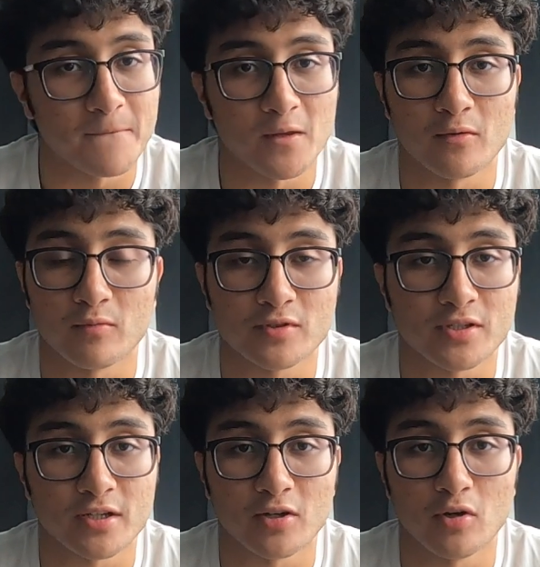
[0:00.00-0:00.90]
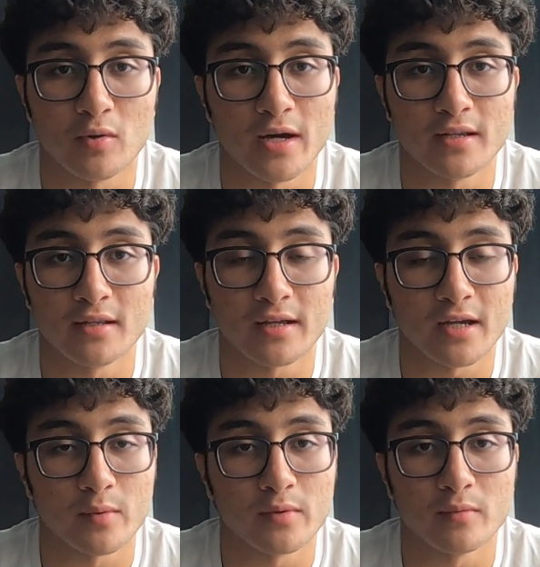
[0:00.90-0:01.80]
we're just going to go at it like
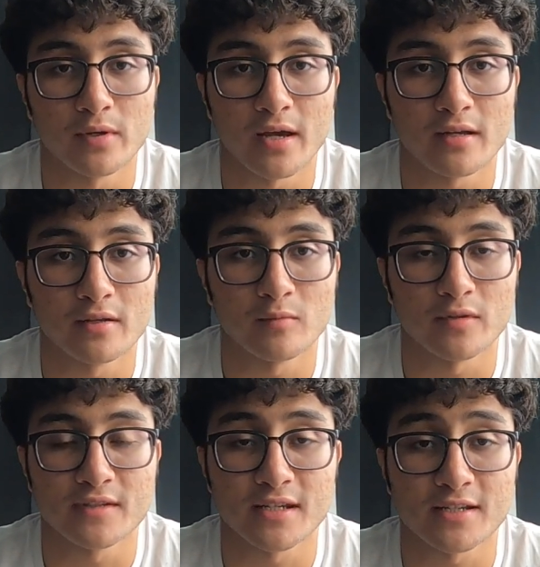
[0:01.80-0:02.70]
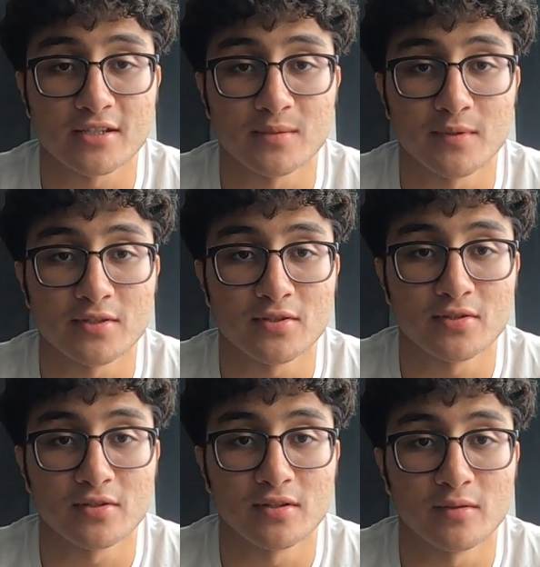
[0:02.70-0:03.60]
how we went at it with second
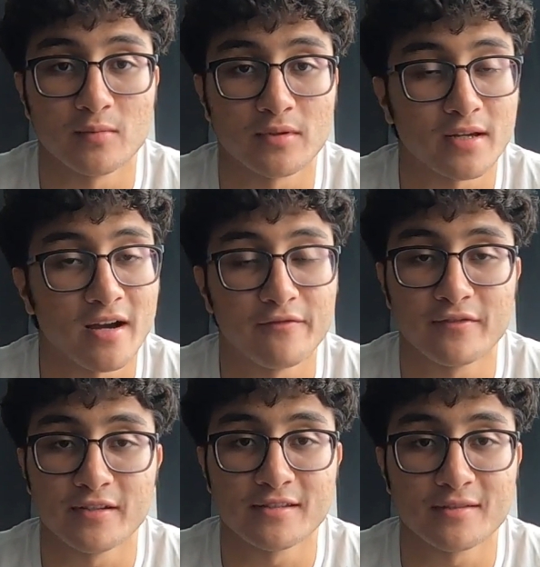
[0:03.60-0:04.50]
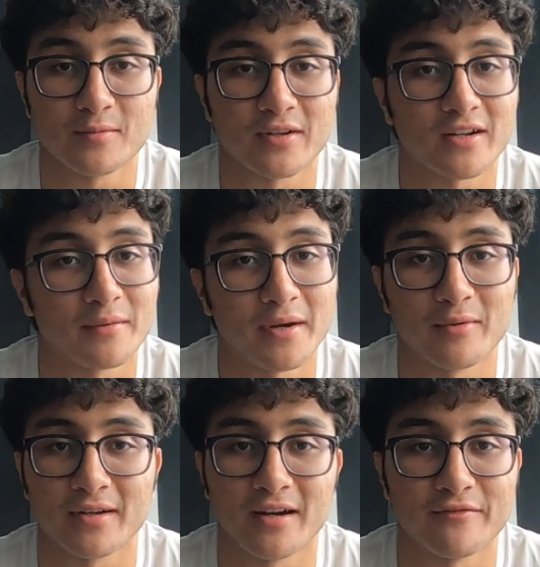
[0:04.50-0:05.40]
semester, with confidence. I'm going to come out
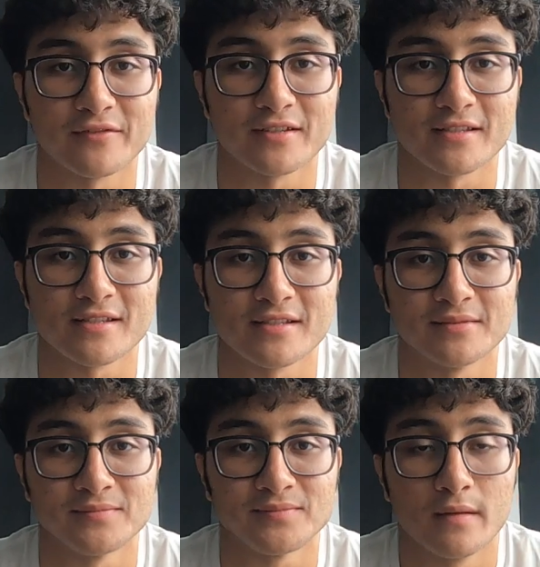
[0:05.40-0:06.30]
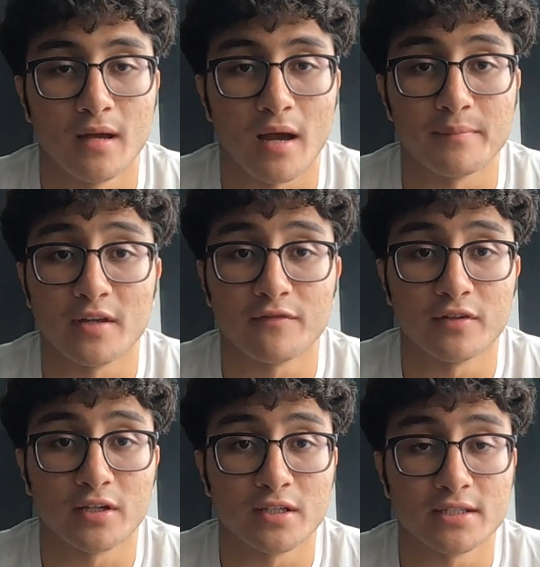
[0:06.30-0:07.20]
with confidence. I'm
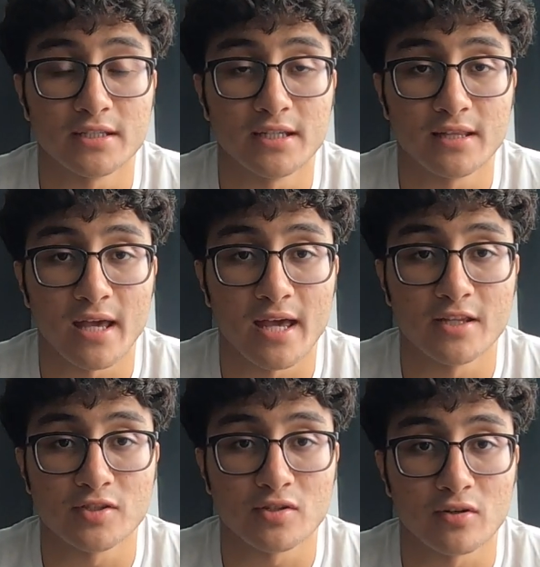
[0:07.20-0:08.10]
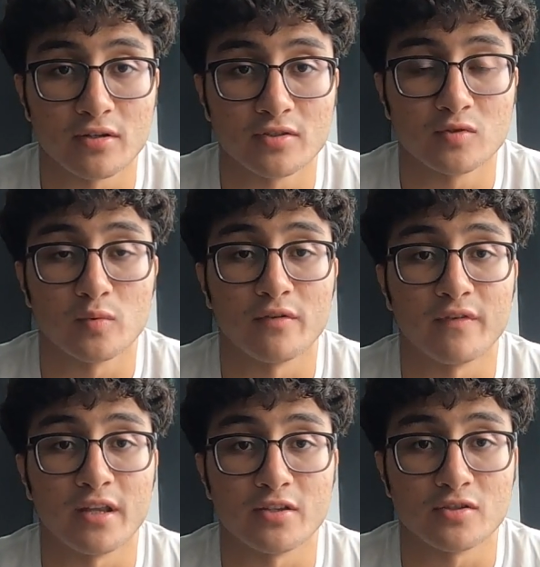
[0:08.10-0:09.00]
definitely going to get that head start to
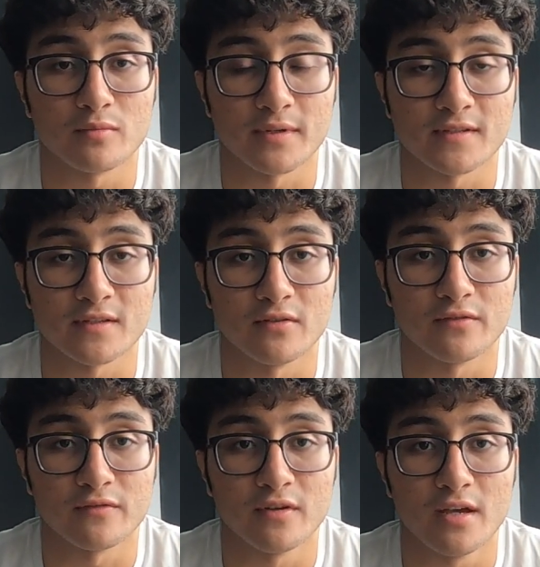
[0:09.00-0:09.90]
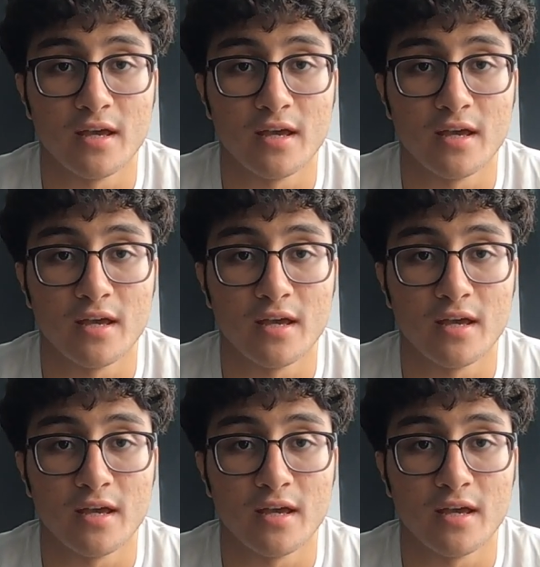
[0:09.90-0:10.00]
advantage to myself.